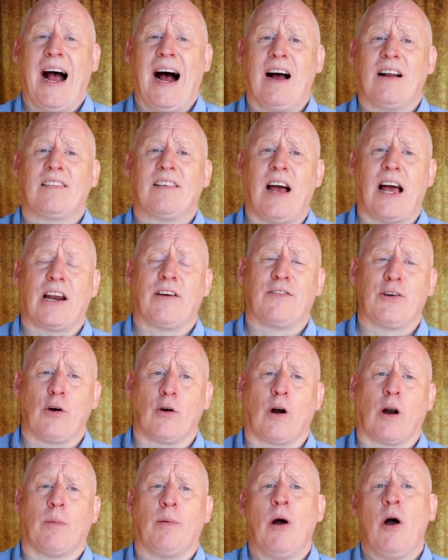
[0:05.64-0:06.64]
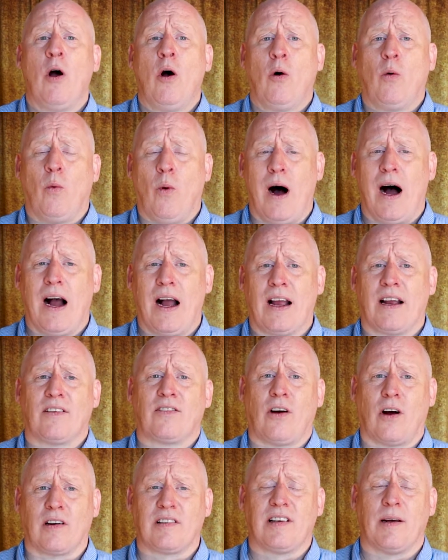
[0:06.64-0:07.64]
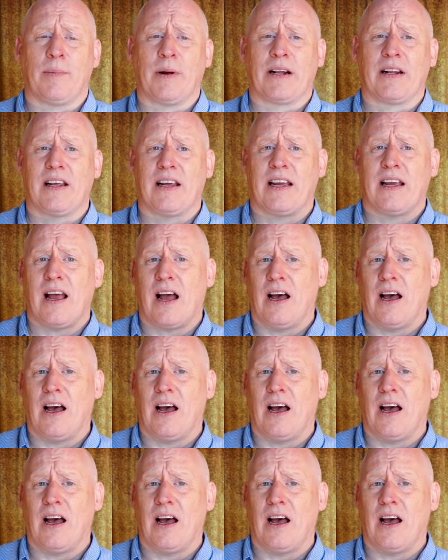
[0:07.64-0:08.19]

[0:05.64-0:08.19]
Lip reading: Outside of Europe, wines are typically